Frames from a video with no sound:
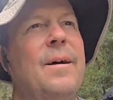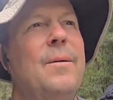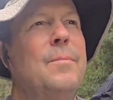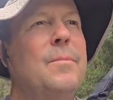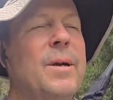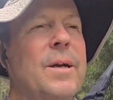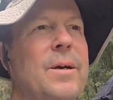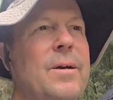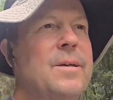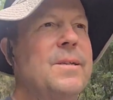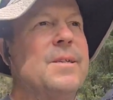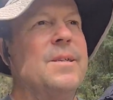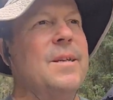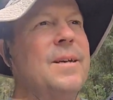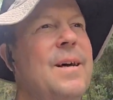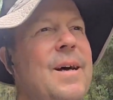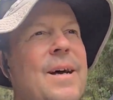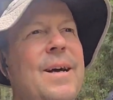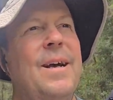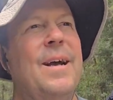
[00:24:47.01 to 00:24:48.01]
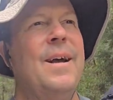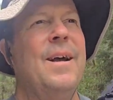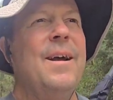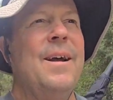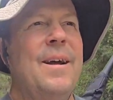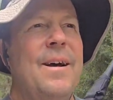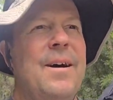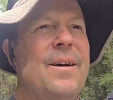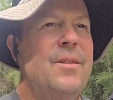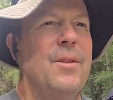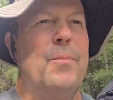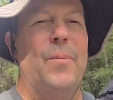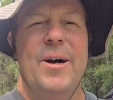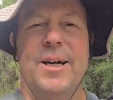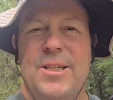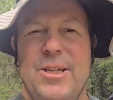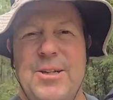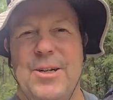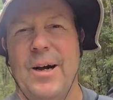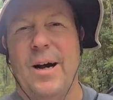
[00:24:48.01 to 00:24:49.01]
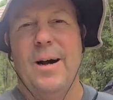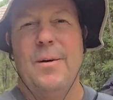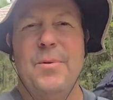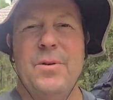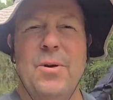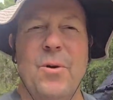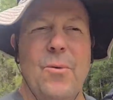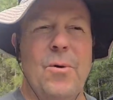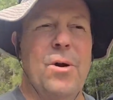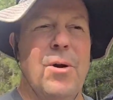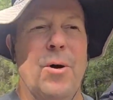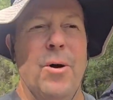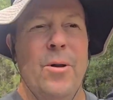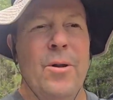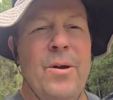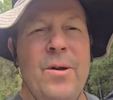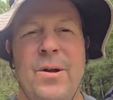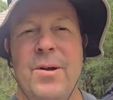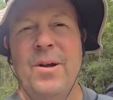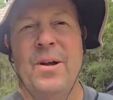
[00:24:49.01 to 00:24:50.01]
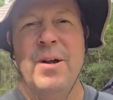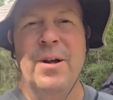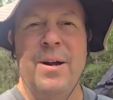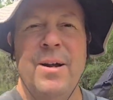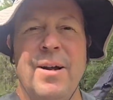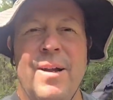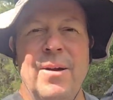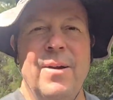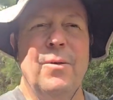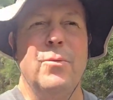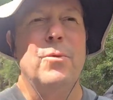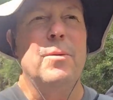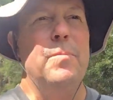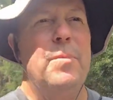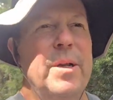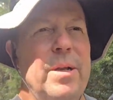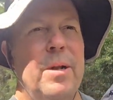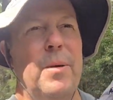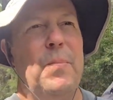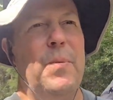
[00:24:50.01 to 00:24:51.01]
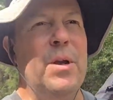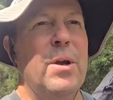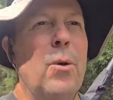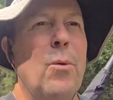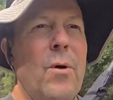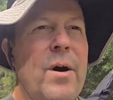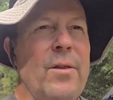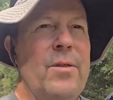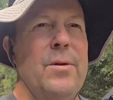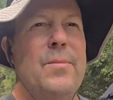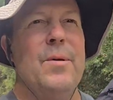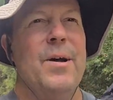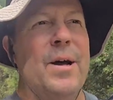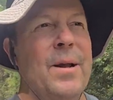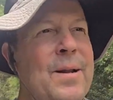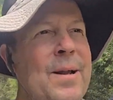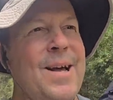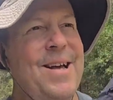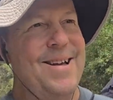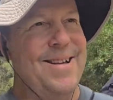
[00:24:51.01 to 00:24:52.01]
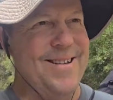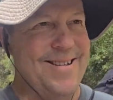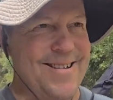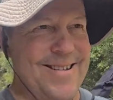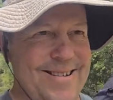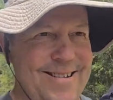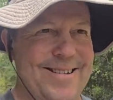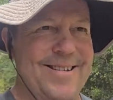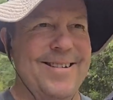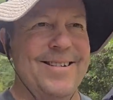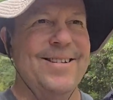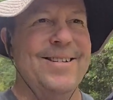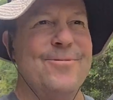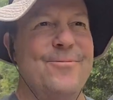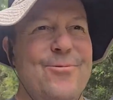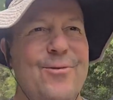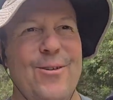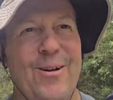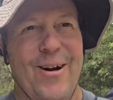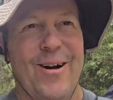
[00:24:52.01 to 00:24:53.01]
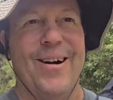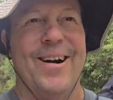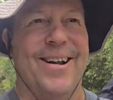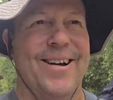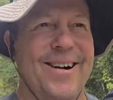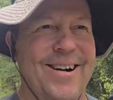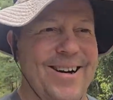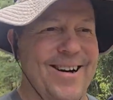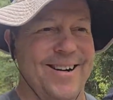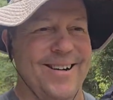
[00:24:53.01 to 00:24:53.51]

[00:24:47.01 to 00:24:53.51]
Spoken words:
because the best job in the world would be to be a weatherman in Florida,